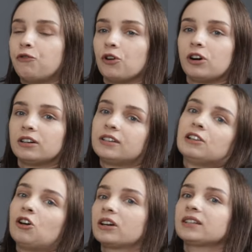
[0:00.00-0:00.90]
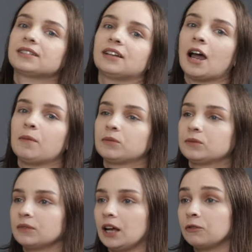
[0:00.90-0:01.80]
for the longest time,
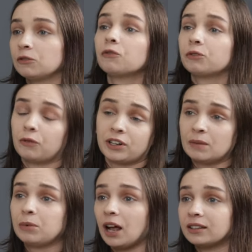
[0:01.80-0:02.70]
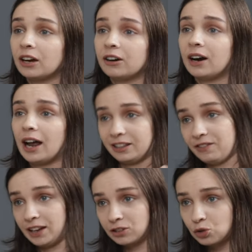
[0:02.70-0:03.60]
at, for example, at our
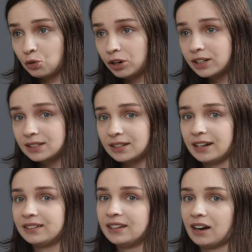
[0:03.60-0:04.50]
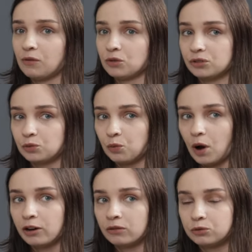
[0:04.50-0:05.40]
advanced course, I think I was
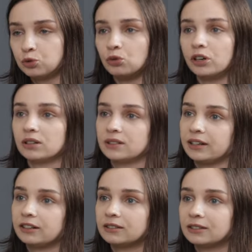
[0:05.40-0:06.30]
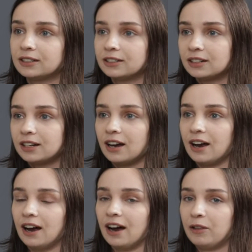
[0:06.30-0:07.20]
one of two girls there.
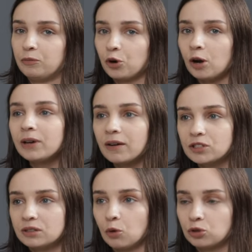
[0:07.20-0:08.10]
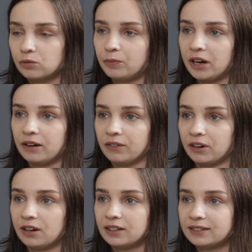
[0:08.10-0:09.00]
Uh, and probably I was the most competitive
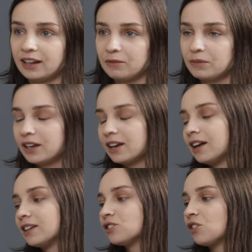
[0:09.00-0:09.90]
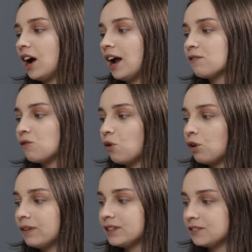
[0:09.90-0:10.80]
girl at the time. So I
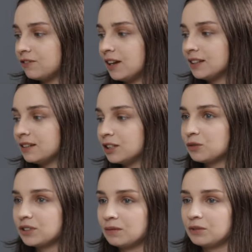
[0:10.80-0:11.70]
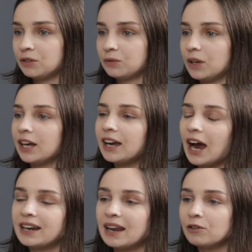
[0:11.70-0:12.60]
always felt that this was something, I,
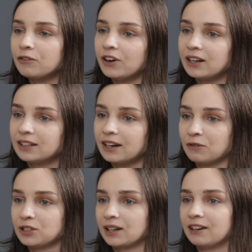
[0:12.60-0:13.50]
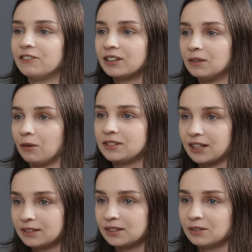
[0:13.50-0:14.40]
I never felt that I was like a victim of
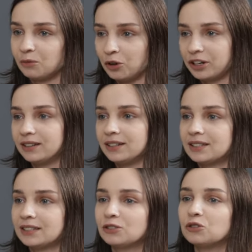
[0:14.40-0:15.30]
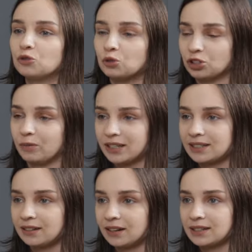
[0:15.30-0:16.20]
sexism or that this to some
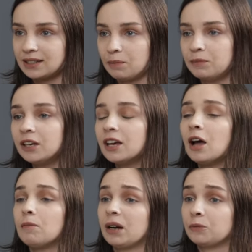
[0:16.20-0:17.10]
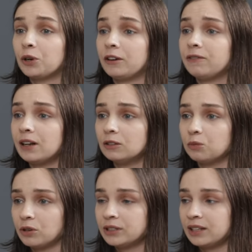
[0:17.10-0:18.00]
extent didn't stop me. But what I
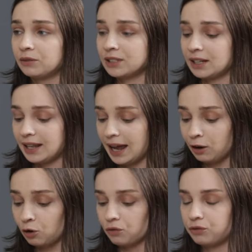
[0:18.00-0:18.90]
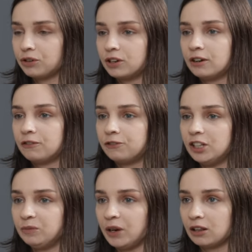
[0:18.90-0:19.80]
felt was there was a lack of
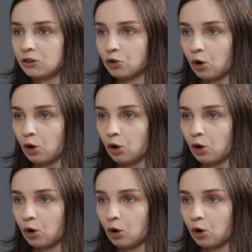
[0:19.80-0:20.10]
female